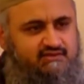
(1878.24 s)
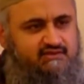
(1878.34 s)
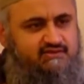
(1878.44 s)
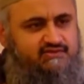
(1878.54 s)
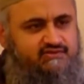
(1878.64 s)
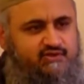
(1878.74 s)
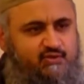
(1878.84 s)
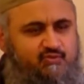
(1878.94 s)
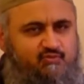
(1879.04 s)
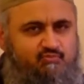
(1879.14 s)

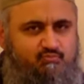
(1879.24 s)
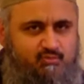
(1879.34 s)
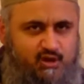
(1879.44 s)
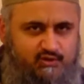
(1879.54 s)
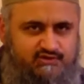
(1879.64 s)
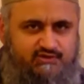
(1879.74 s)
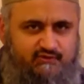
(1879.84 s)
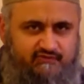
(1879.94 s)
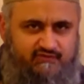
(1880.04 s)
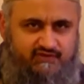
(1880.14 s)
So most
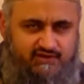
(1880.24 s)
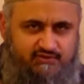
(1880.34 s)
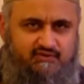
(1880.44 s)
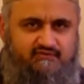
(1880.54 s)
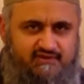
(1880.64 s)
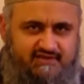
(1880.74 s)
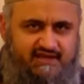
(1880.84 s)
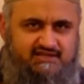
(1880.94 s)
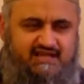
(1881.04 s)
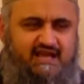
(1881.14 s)
of the universe is
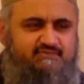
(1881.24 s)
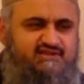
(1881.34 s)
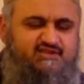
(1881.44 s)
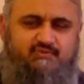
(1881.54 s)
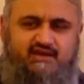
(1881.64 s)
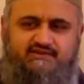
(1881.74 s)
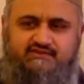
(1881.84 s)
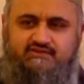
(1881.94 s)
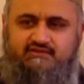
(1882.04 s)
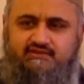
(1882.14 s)
actually empty
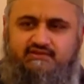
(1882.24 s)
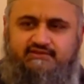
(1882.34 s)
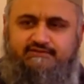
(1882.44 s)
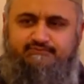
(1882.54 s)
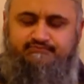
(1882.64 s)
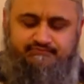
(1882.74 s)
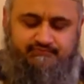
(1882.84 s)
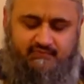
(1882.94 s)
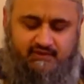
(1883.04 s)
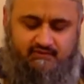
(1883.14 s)
space.
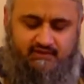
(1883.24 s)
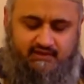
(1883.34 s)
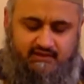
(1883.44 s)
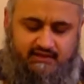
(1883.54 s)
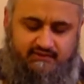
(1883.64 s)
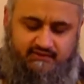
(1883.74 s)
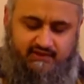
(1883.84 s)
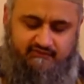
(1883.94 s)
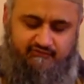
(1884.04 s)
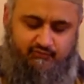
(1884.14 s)
Right? And
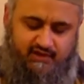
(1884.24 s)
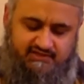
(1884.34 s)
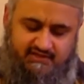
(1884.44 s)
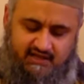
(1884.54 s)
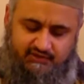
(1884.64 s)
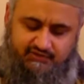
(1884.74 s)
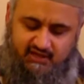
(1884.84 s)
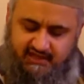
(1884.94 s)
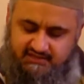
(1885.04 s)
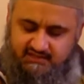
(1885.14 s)
they've worked it out
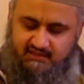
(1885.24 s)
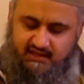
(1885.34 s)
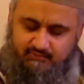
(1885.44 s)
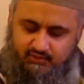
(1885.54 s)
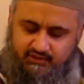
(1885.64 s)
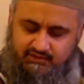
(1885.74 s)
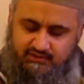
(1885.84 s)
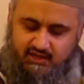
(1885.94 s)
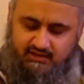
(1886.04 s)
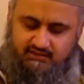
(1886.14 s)

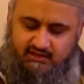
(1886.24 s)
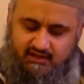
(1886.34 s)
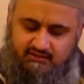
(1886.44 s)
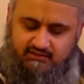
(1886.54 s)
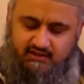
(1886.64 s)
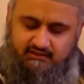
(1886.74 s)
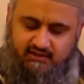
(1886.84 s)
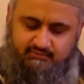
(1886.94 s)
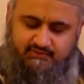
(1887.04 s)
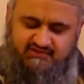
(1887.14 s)

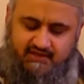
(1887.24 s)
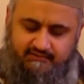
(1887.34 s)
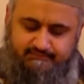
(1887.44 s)
99.9999%